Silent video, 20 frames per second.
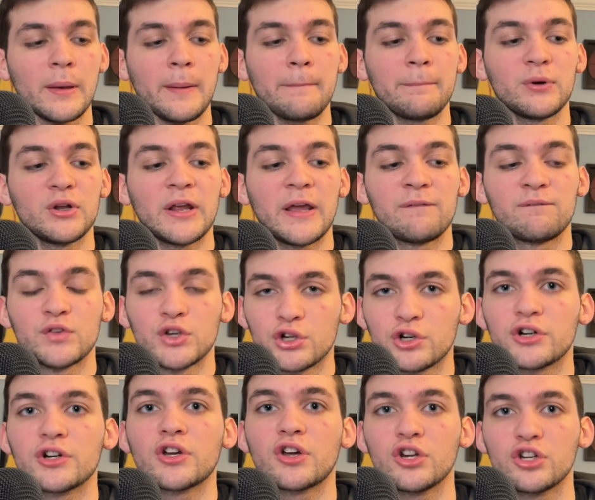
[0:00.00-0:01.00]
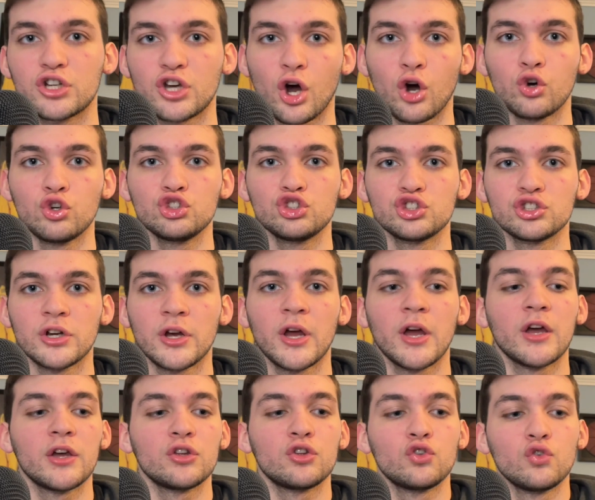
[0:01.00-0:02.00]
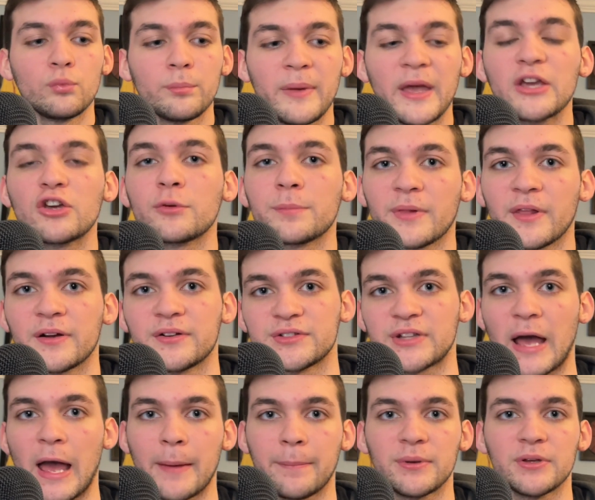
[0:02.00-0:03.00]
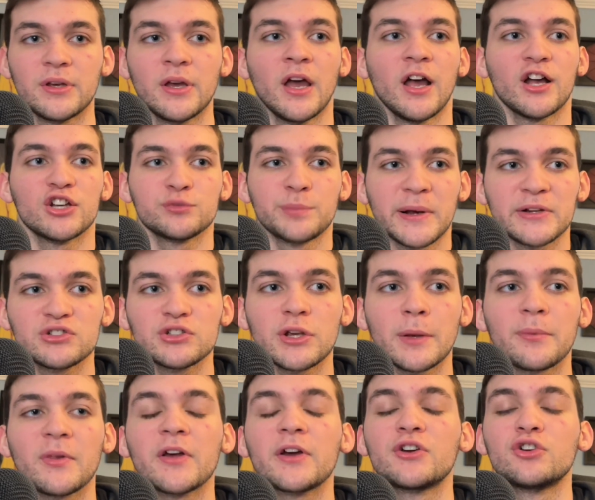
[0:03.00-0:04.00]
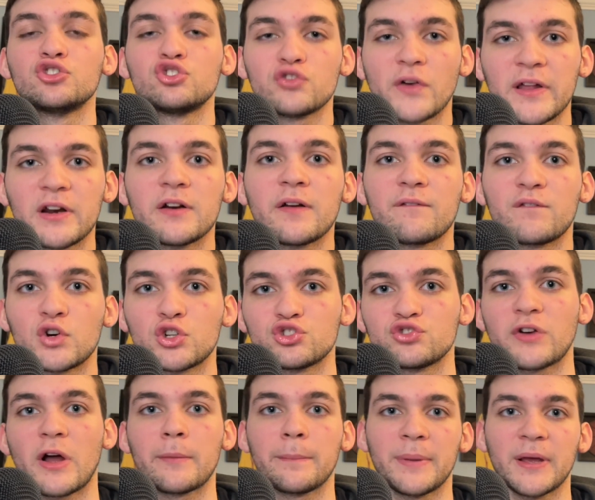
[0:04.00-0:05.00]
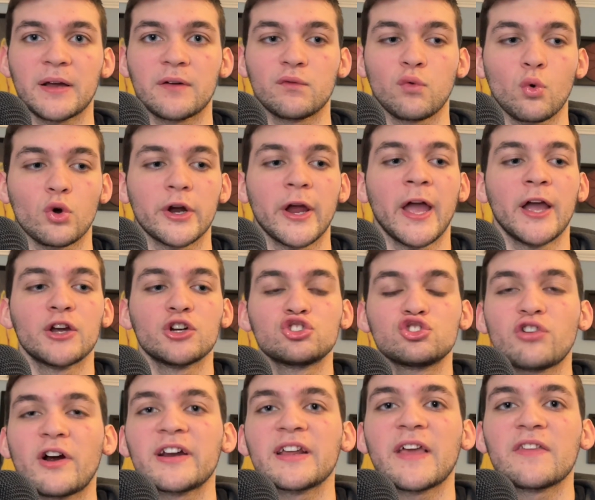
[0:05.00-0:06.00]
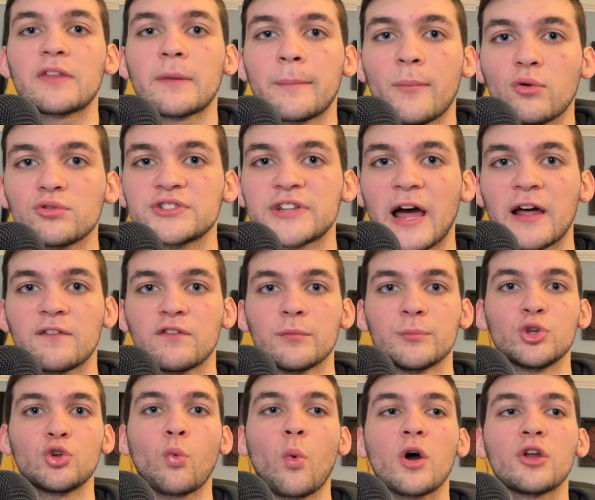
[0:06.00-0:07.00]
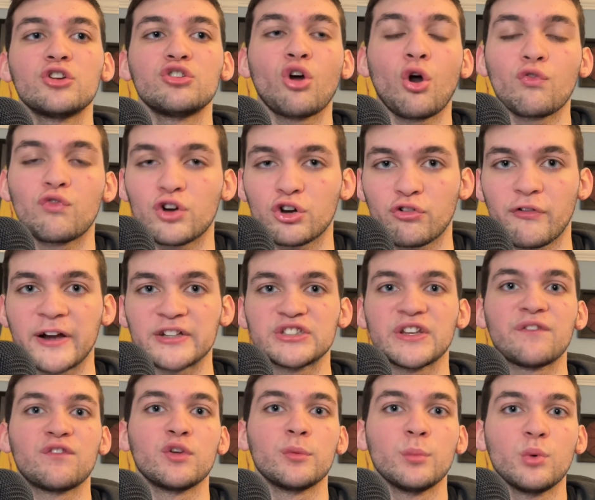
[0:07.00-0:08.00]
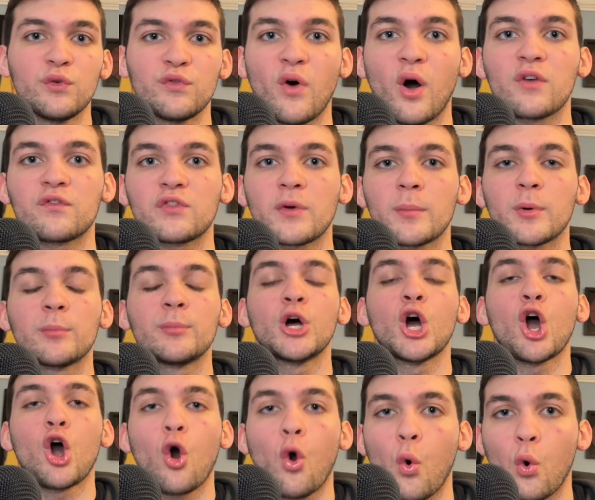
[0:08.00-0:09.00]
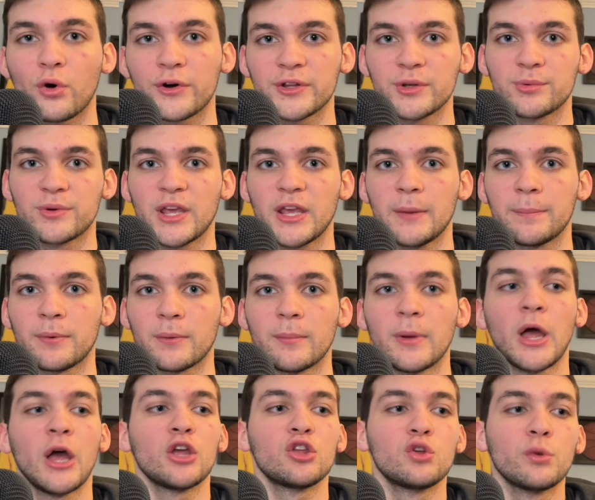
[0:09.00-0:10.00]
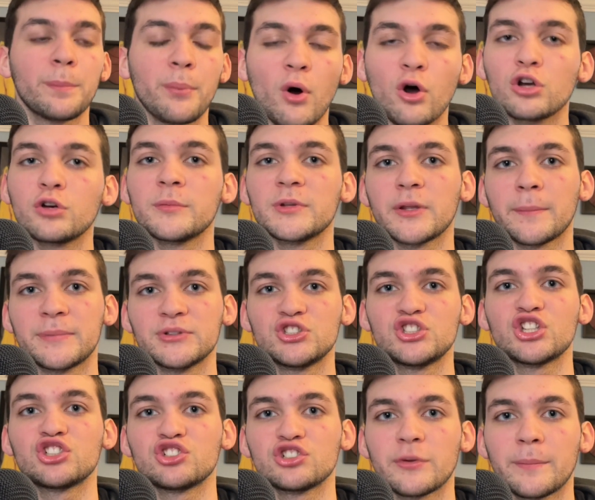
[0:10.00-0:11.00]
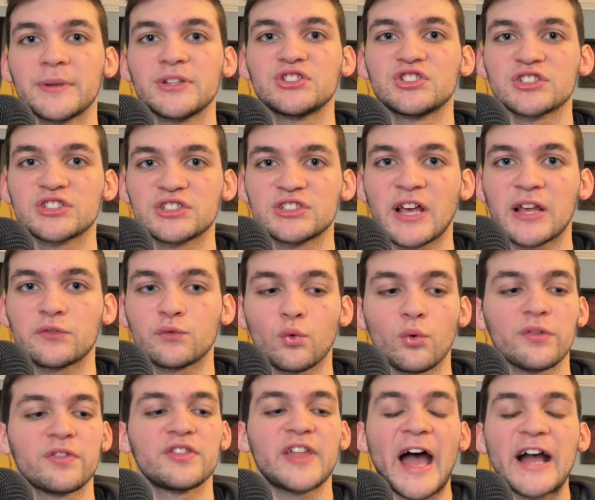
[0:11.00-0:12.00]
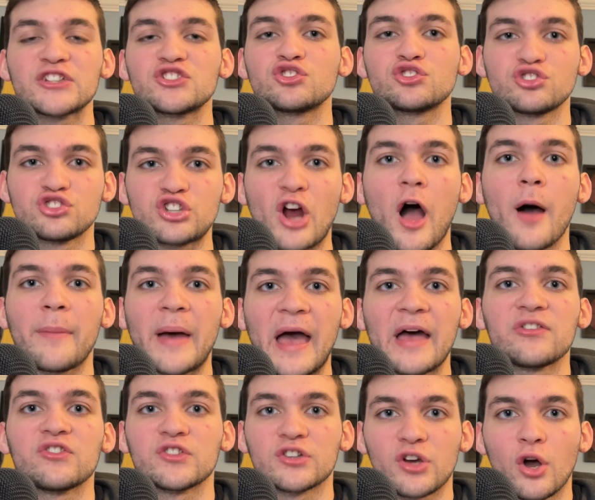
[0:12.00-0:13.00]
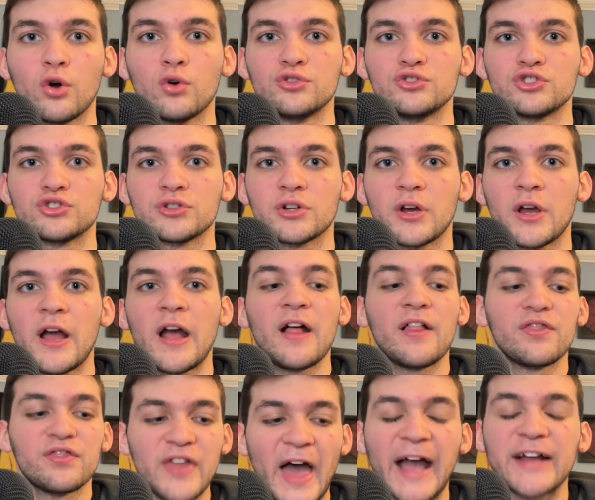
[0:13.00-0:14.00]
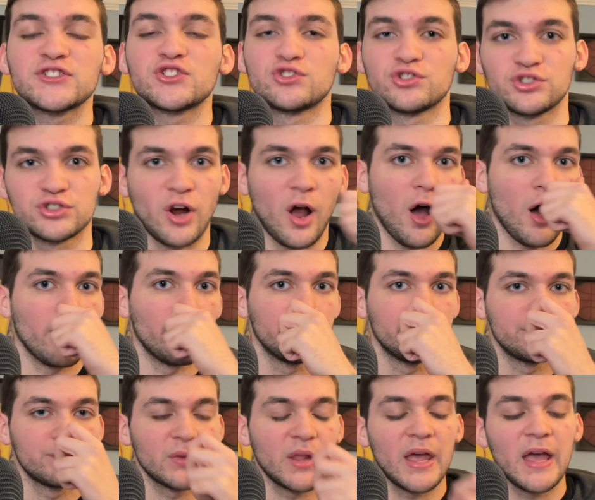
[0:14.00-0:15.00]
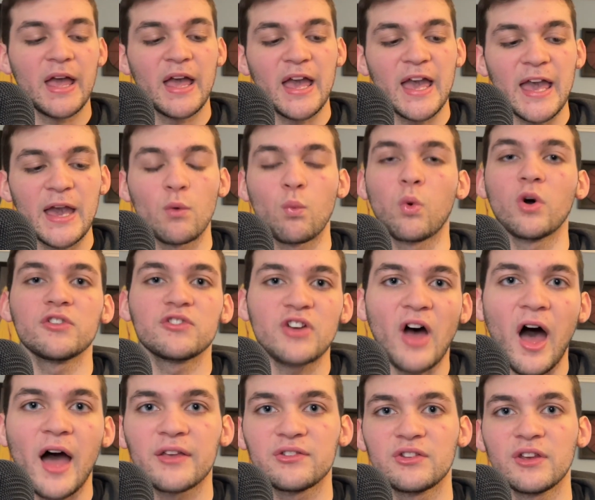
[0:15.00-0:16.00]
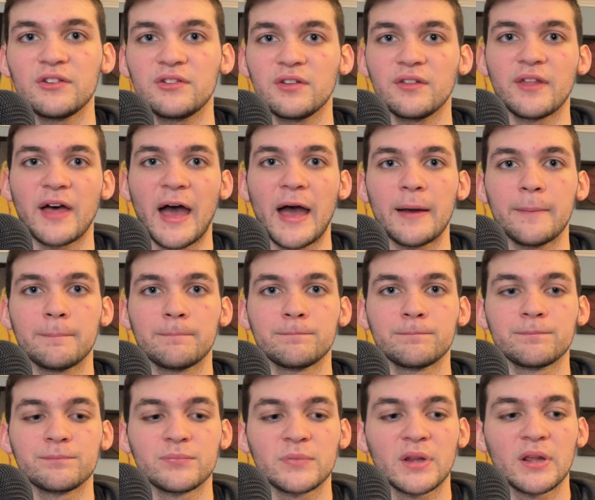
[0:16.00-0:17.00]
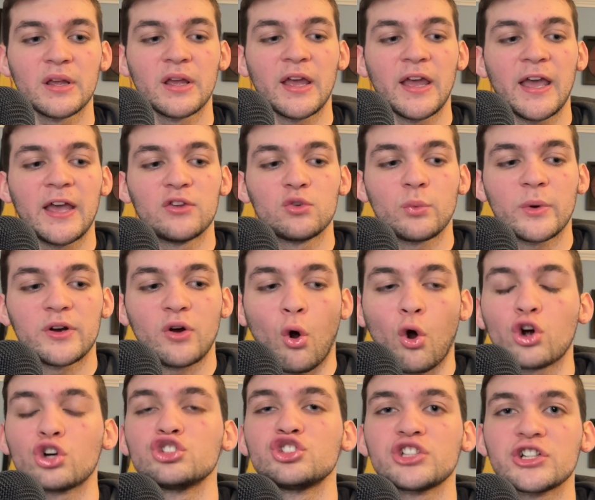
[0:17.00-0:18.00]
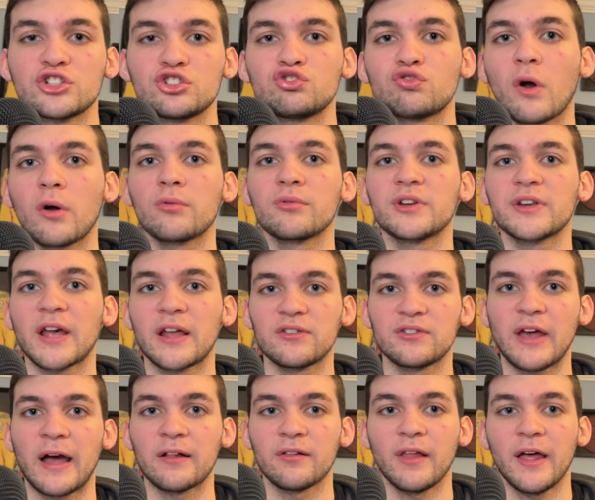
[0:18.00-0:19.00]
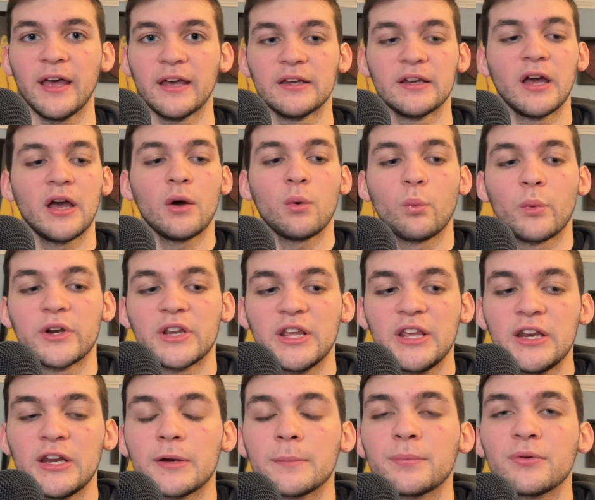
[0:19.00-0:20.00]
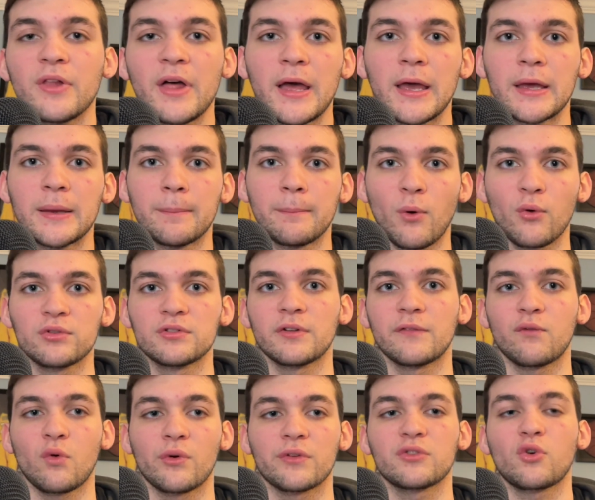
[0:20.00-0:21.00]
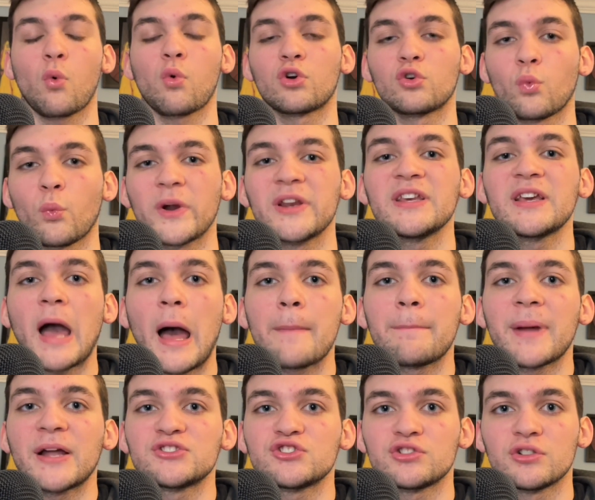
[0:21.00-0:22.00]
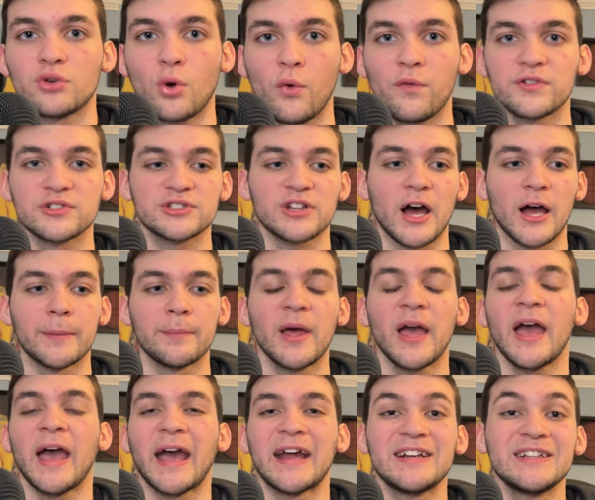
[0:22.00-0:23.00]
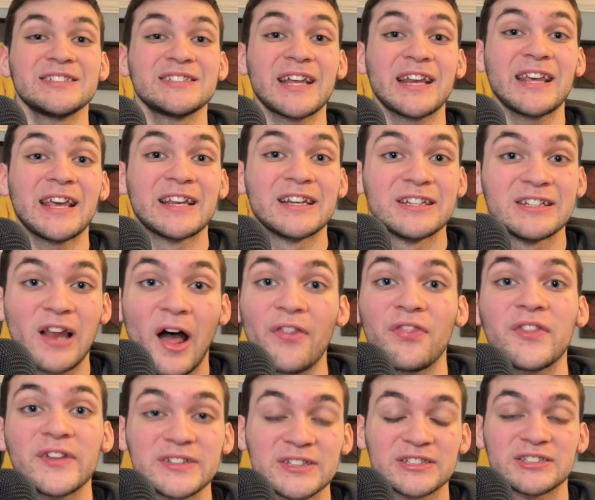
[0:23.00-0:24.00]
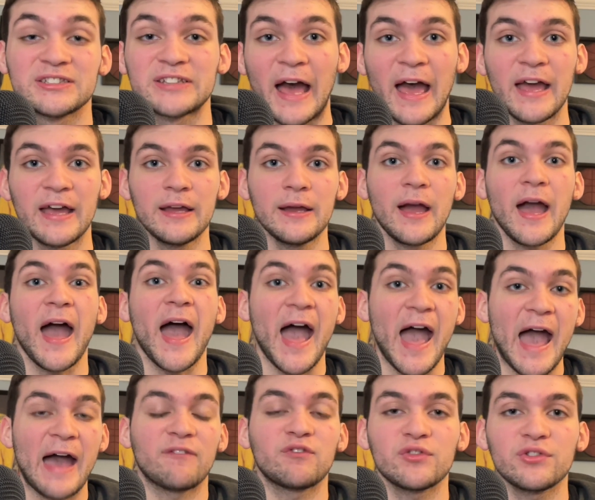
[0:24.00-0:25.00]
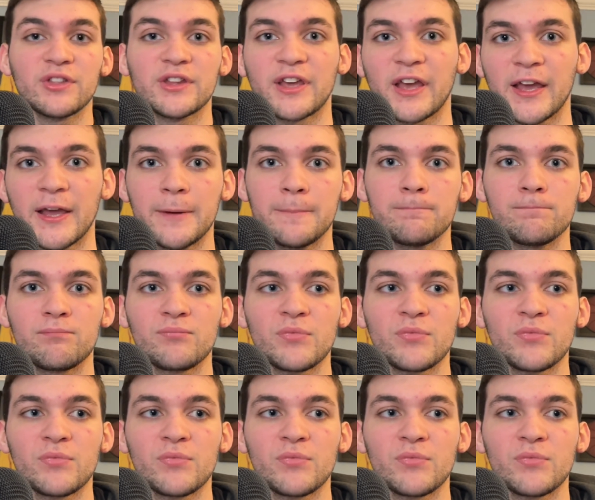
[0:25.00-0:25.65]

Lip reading: But if you're a good coach, you make your players happy, especially a player you traded a first-round pick for. You're trying to get the most out of him. You want no regrets if you move on from him or you keep him. You put him in the position to be successful. That's your job as a coach. That's your job. And what ties into that is when RJ struggled against LA, when he didn't play most of the fourth quarter, when he got benched in overtime, and he said he had nothing to say after the game,